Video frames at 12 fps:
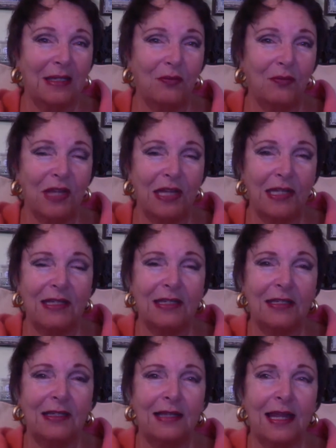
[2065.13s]
You've tended
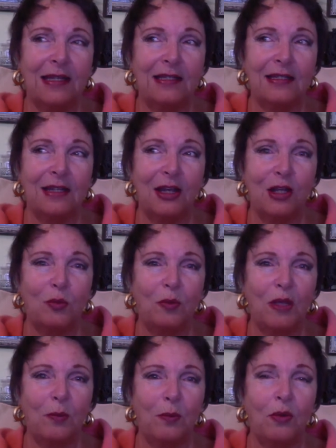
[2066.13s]
to let other
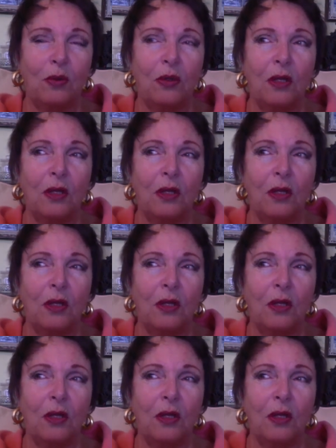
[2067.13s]
people,